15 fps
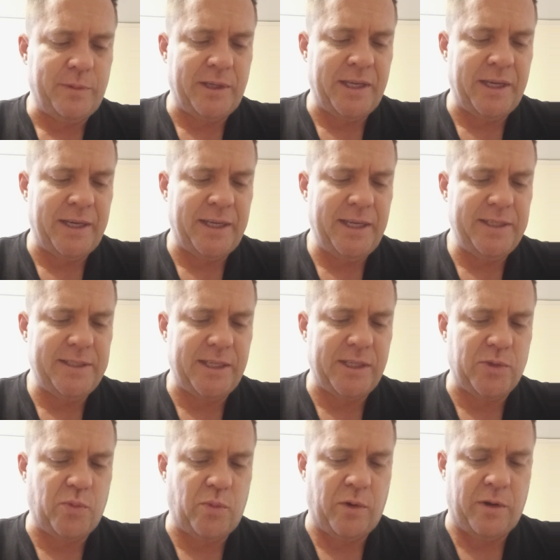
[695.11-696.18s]
but yeah, I guess
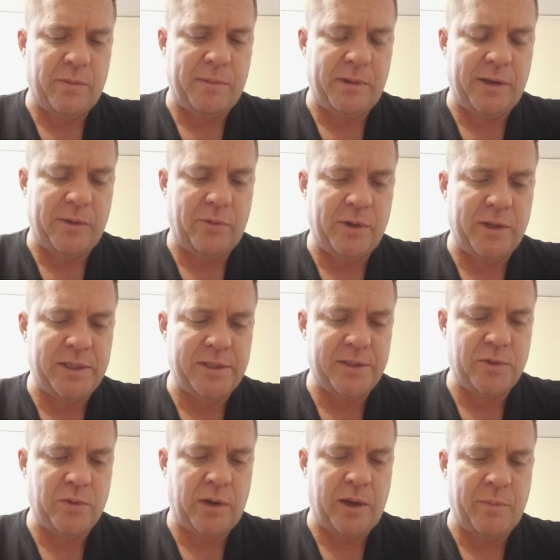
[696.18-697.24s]
that's one of my
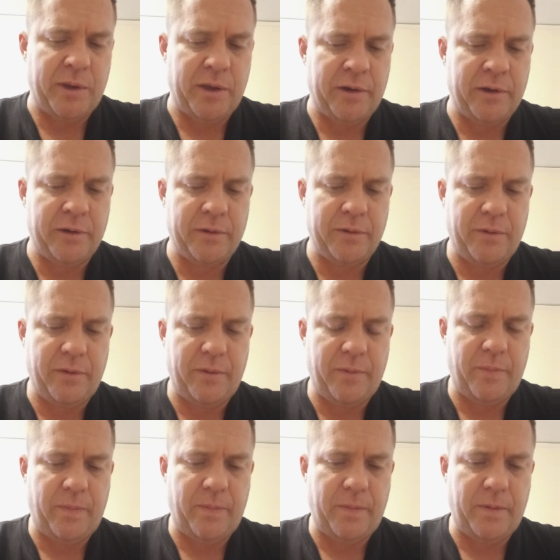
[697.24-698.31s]
reasons why I'm here.
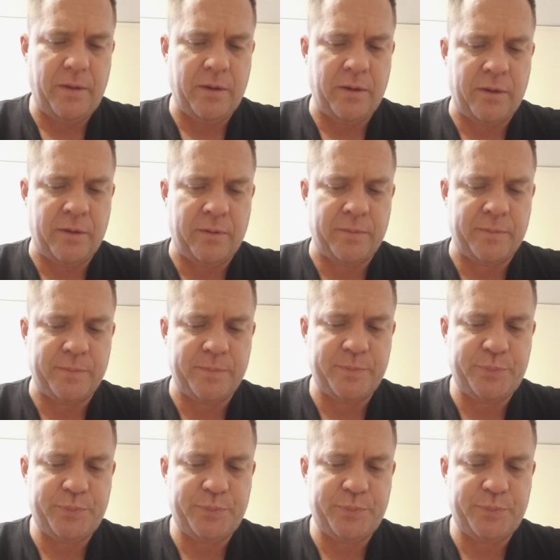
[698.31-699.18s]
Um,